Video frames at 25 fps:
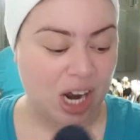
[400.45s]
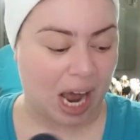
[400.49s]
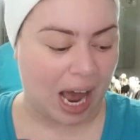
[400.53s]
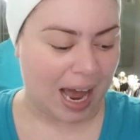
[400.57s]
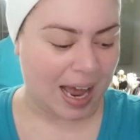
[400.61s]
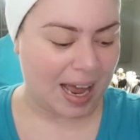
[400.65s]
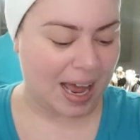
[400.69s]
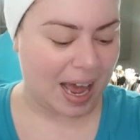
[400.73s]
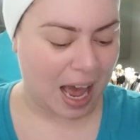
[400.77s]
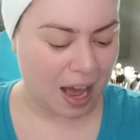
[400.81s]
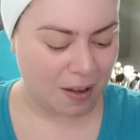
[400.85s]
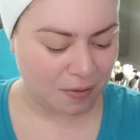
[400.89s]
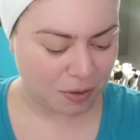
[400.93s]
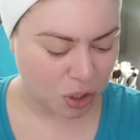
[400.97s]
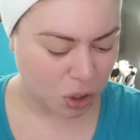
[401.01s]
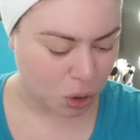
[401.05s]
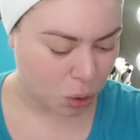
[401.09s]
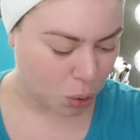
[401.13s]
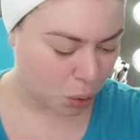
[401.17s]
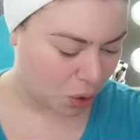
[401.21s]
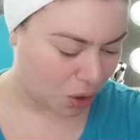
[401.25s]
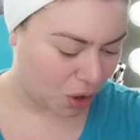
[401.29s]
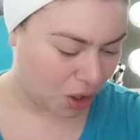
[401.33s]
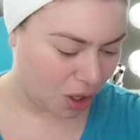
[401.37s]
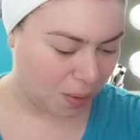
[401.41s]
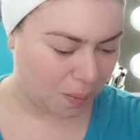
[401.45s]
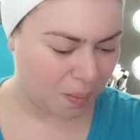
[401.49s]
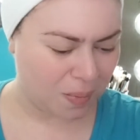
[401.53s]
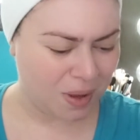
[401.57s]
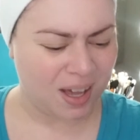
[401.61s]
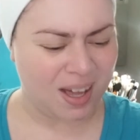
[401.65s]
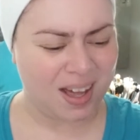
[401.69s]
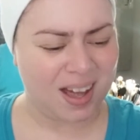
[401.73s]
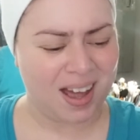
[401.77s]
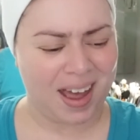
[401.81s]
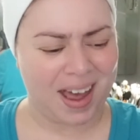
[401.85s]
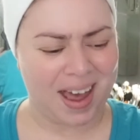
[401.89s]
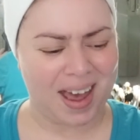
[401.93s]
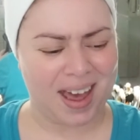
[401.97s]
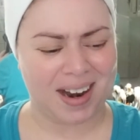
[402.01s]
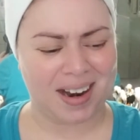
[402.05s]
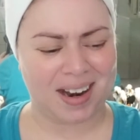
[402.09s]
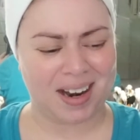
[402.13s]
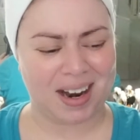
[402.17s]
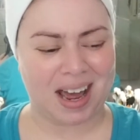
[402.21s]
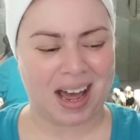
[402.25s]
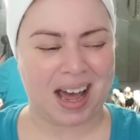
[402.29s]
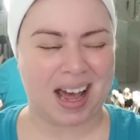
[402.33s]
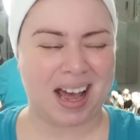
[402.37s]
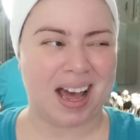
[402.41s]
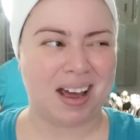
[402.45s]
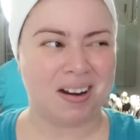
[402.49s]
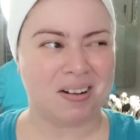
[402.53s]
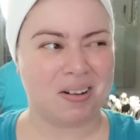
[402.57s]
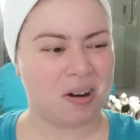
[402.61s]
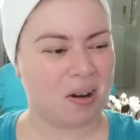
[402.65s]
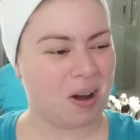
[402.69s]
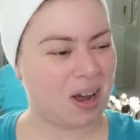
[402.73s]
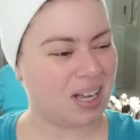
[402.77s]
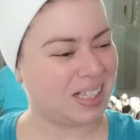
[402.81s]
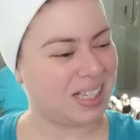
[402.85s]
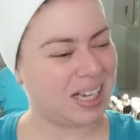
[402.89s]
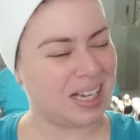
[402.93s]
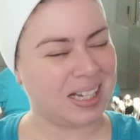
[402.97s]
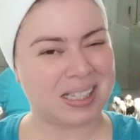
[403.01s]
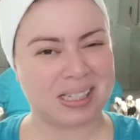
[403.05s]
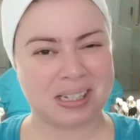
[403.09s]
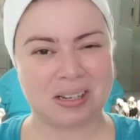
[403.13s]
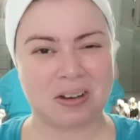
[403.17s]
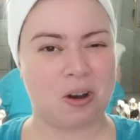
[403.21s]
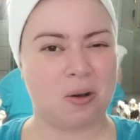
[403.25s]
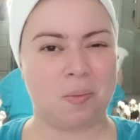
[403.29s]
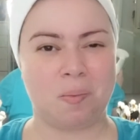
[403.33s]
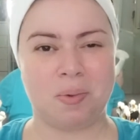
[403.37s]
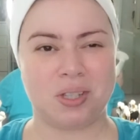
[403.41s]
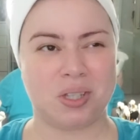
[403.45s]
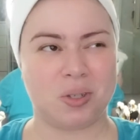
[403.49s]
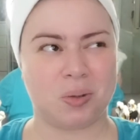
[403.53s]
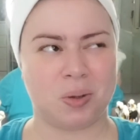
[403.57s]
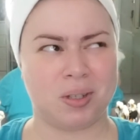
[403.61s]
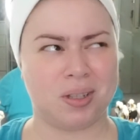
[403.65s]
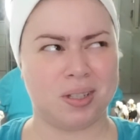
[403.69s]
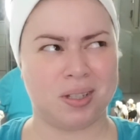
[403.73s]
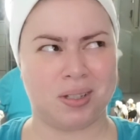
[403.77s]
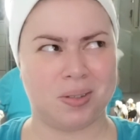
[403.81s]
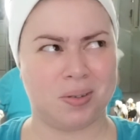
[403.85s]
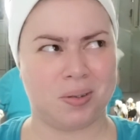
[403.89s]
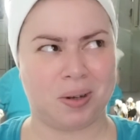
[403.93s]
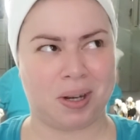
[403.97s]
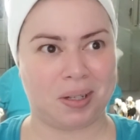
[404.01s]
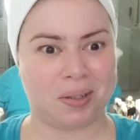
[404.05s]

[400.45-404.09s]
I have 2 of them, and I don't know, I tend to go between the 2.